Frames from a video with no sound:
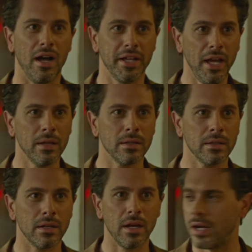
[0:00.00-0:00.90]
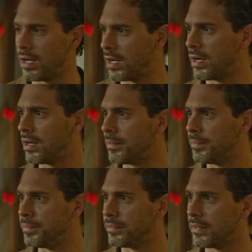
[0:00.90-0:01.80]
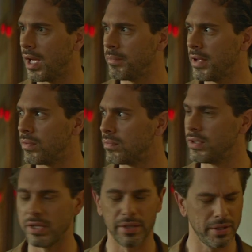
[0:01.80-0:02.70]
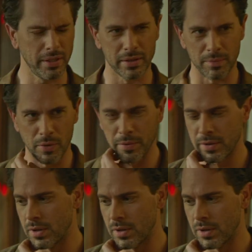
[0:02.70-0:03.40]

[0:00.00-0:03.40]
Yeah. I'm not really looking at the moment.